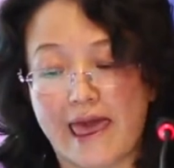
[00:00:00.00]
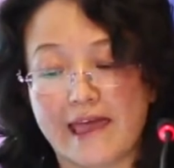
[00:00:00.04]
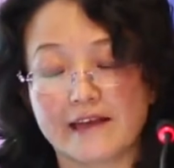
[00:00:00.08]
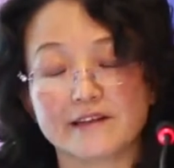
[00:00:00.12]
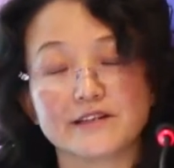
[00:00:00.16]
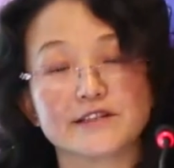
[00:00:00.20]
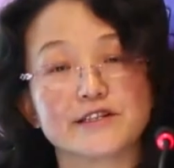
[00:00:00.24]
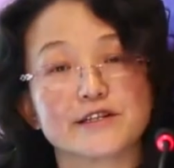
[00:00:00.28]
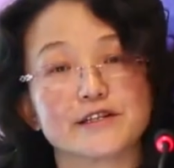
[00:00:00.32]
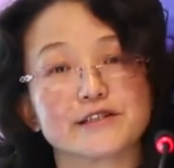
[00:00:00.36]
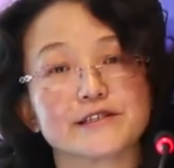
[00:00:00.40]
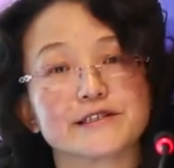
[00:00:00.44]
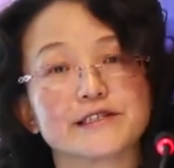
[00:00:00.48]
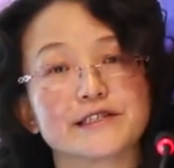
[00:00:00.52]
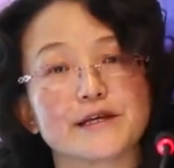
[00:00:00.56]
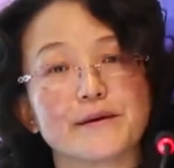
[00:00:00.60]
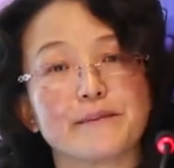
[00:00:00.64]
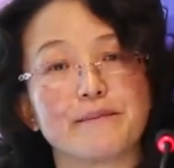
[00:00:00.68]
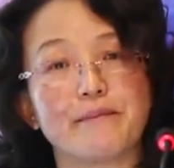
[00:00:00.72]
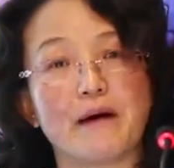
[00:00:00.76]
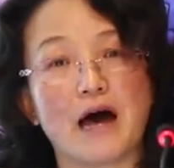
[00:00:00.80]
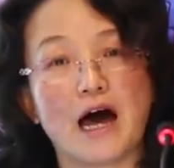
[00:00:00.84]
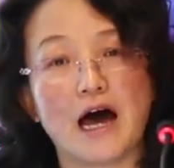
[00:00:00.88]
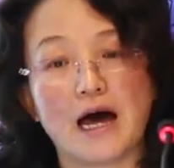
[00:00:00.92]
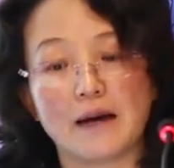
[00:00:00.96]
enter the
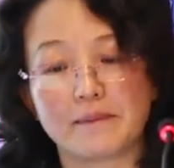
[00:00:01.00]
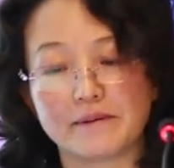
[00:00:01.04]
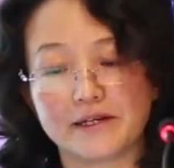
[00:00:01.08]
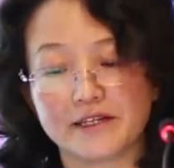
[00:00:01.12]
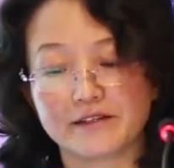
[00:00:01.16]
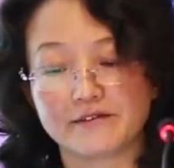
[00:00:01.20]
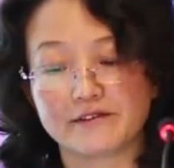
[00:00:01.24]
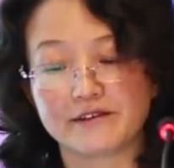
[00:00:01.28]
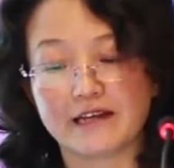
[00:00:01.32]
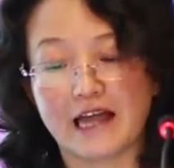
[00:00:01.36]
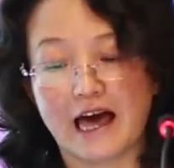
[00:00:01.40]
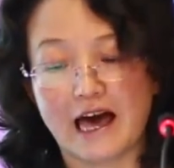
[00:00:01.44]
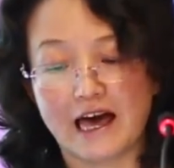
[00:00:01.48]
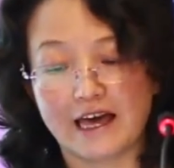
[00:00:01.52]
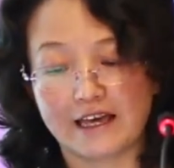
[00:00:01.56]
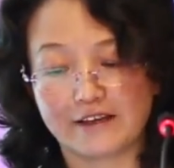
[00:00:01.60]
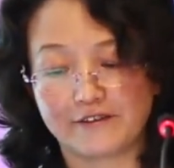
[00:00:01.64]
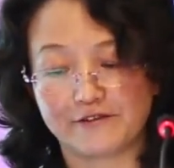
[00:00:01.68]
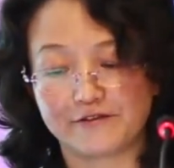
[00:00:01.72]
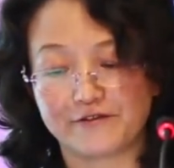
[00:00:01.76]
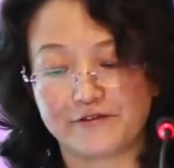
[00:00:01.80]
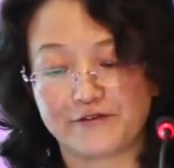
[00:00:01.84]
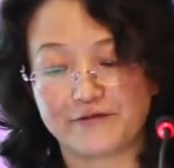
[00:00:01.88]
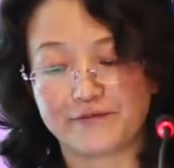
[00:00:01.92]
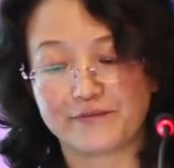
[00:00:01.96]
public
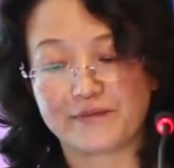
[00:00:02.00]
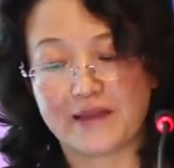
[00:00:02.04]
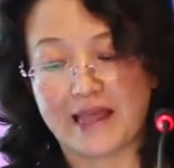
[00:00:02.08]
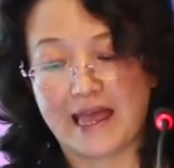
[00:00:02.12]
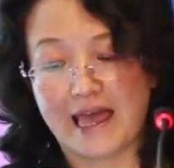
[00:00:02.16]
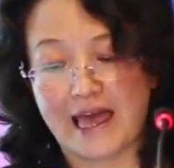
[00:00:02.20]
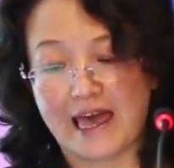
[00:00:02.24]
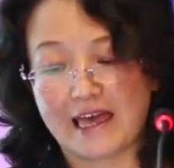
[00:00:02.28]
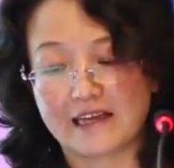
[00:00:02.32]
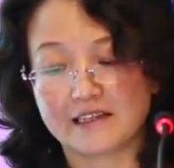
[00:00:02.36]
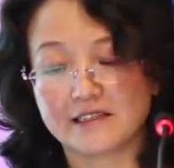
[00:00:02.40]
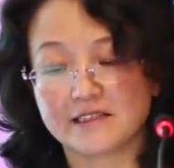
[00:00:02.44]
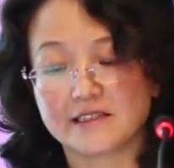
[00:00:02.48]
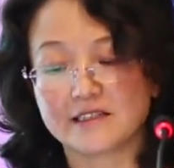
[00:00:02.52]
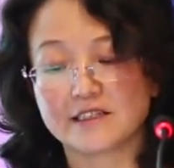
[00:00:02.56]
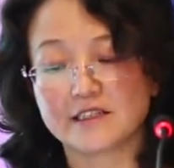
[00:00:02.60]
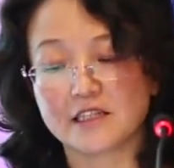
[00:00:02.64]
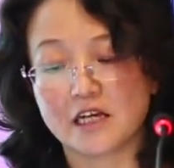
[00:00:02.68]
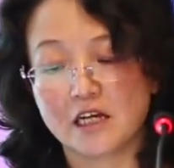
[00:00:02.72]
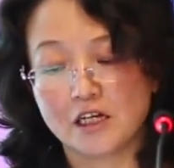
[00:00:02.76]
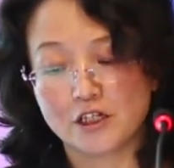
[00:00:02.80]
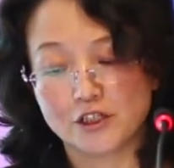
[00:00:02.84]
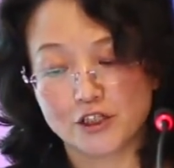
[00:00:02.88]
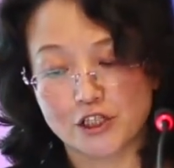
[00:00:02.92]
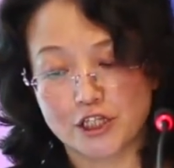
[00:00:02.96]
life and
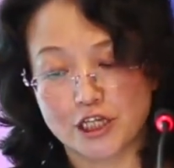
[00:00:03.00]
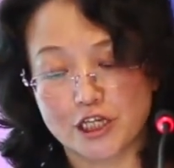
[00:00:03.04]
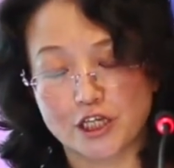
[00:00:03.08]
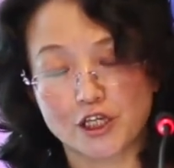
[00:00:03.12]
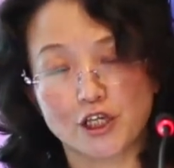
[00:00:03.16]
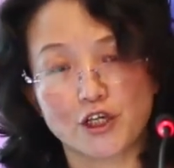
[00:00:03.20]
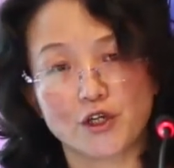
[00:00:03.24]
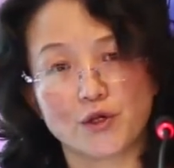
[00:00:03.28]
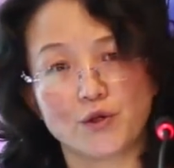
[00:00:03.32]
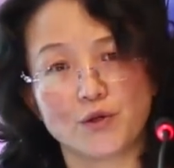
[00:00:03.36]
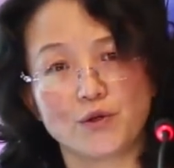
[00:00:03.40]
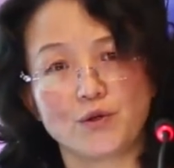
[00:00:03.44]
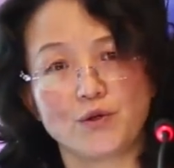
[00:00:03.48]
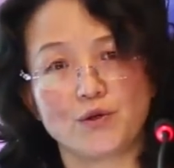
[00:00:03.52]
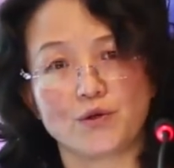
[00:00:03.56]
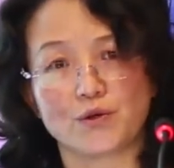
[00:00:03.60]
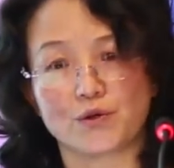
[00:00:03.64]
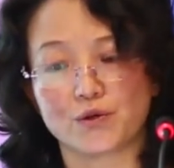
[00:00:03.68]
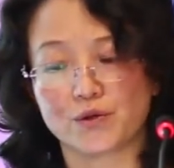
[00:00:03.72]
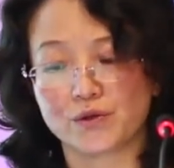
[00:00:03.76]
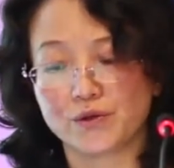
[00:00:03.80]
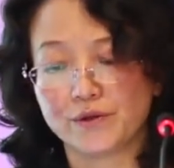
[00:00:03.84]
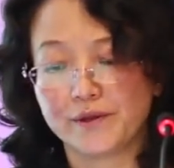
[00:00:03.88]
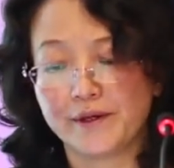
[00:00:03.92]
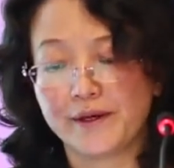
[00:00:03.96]

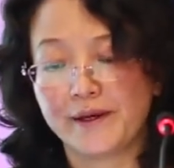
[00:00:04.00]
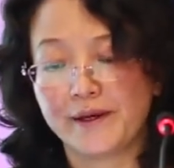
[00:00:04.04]
secure